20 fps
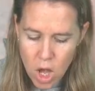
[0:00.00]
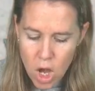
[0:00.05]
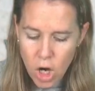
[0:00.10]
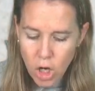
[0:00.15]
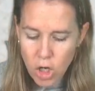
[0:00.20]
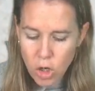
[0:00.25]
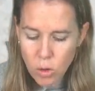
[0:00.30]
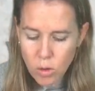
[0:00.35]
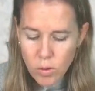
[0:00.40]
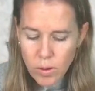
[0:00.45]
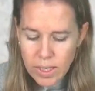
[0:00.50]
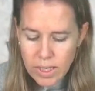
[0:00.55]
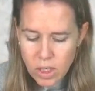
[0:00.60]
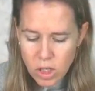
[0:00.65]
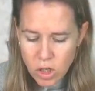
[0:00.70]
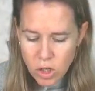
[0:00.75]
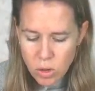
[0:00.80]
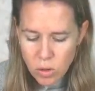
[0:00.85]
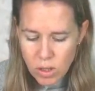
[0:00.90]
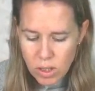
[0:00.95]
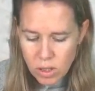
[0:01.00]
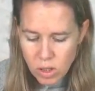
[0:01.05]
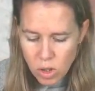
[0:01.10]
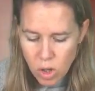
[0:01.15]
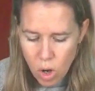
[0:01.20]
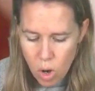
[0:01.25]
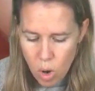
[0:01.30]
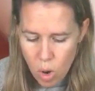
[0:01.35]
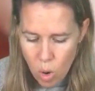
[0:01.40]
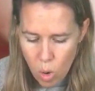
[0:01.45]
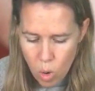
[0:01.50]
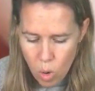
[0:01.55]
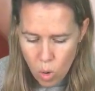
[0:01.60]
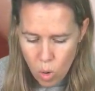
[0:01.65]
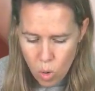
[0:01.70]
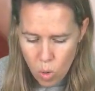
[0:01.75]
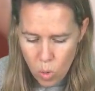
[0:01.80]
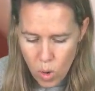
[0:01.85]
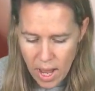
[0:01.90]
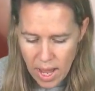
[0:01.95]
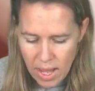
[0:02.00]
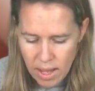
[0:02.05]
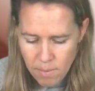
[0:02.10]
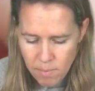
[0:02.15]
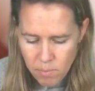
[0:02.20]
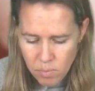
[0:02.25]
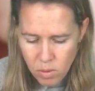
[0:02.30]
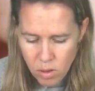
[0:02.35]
You're going to do this the whole way